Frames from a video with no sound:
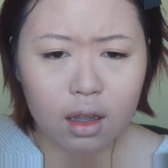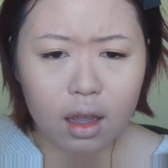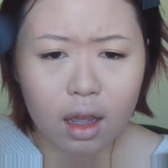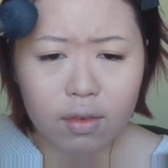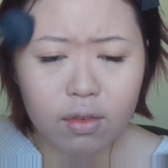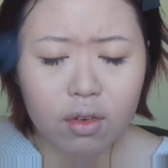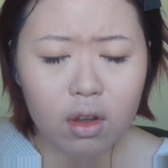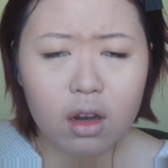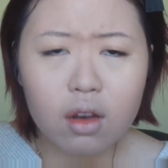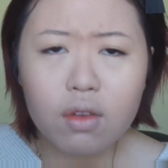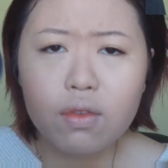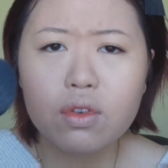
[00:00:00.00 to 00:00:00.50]

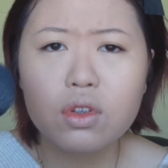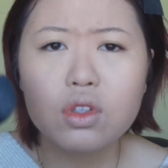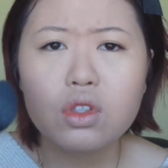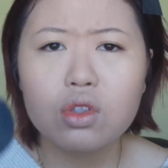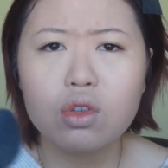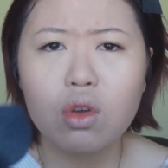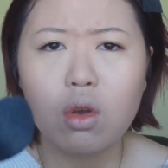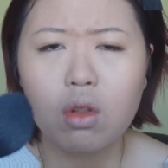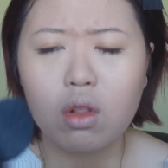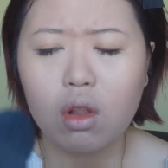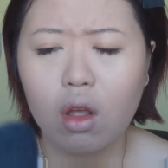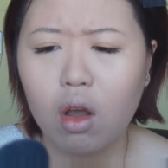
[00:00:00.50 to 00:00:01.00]
I've got it for
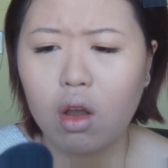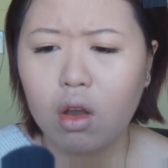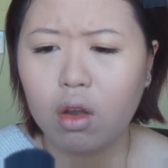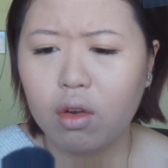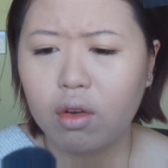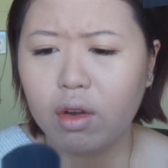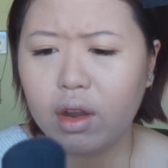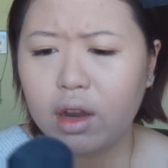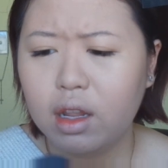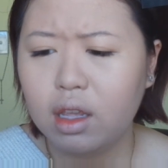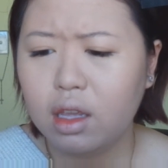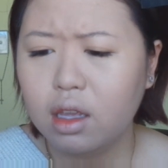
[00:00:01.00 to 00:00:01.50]
so long
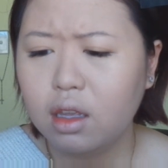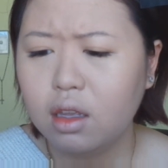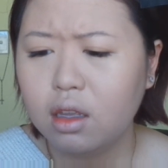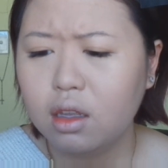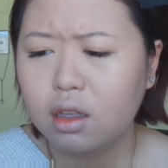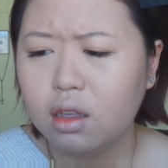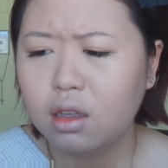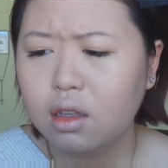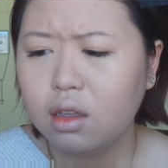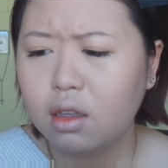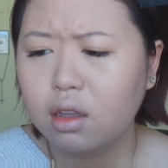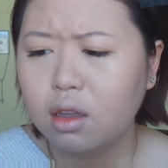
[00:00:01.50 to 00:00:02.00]
already,
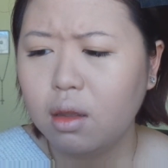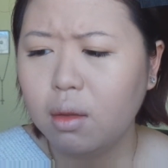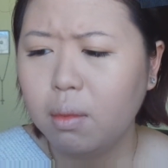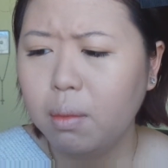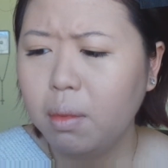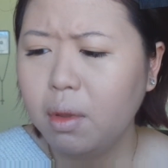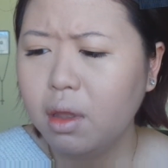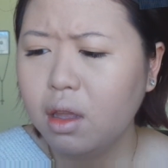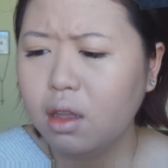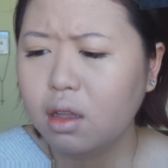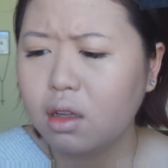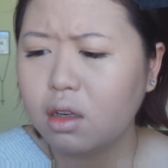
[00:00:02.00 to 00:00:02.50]

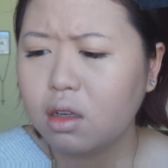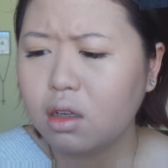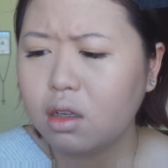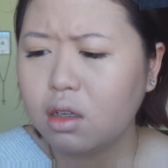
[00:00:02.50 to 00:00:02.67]
but